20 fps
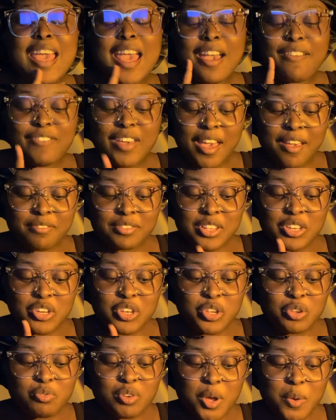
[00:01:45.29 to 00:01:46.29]
of Evelyn
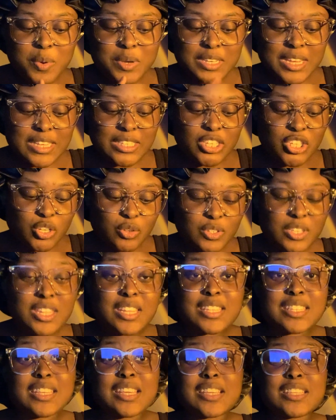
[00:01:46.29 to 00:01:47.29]
Hugo and Daisy Jones and the
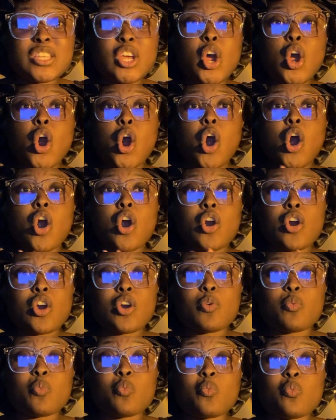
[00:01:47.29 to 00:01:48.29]
Six are
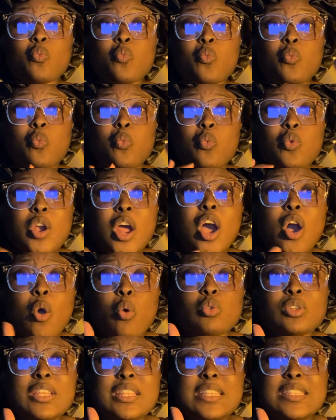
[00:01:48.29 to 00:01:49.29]
not
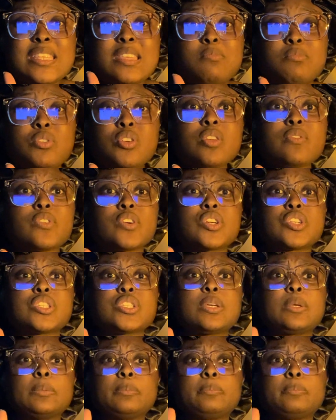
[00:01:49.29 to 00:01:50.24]
only in the same universe,